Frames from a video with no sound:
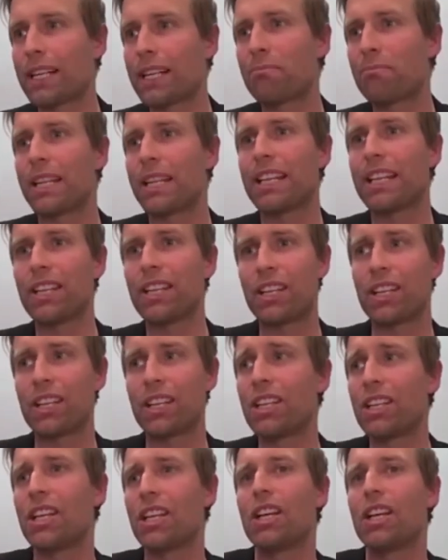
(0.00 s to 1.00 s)
but then you
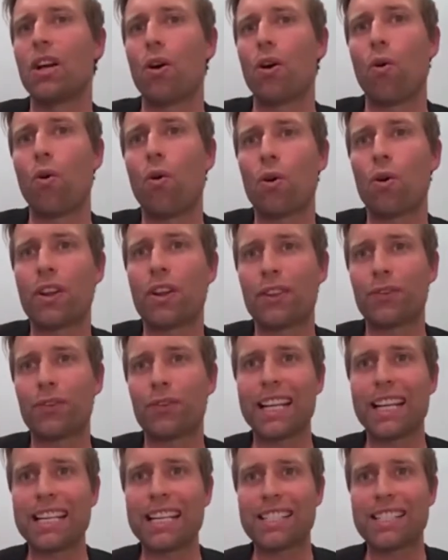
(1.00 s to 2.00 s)
can order
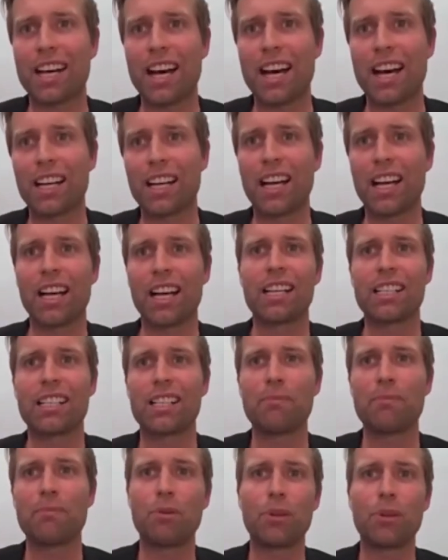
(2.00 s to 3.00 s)
3D data.
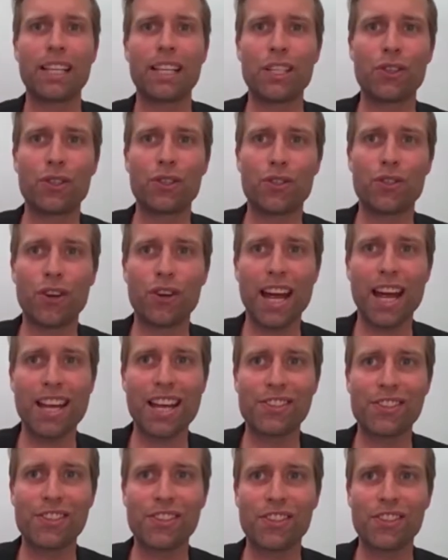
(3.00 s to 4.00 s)
You put in your
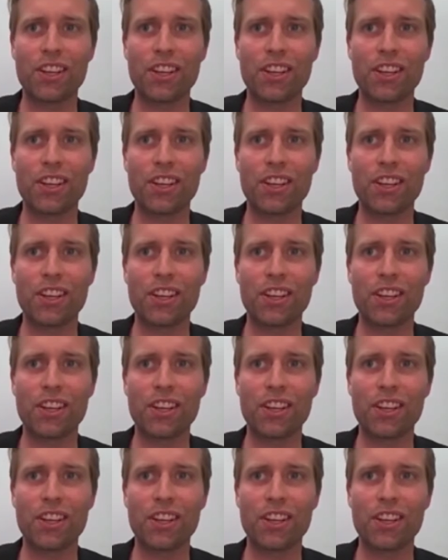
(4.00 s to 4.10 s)
address.